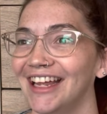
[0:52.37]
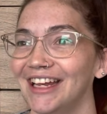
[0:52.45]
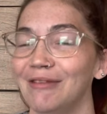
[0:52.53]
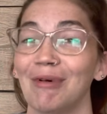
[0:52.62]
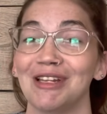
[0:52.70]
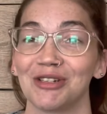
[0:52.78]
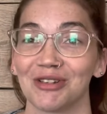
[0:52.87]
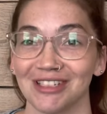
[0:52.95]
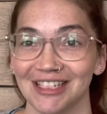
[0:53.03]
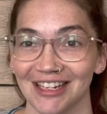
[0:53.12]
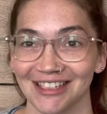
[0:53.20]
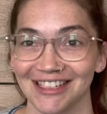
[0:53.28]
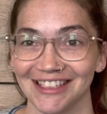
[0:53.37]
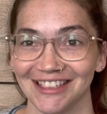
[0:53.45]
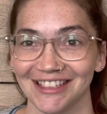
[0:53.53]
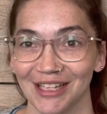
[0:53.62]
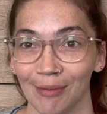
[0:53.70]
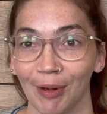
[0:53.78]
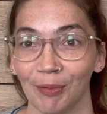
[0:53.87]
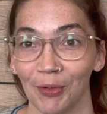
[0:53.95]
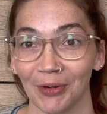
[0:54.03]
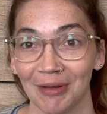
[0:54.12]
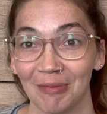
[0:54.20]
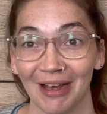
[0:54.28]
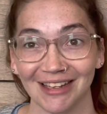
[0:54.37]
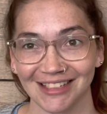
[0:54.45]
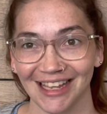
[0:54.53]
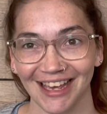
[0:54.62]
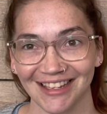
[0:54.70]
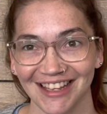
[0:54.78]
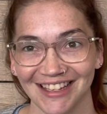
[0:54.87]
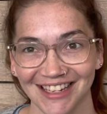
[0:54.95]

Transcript: My dog is now seeing someone walking past the house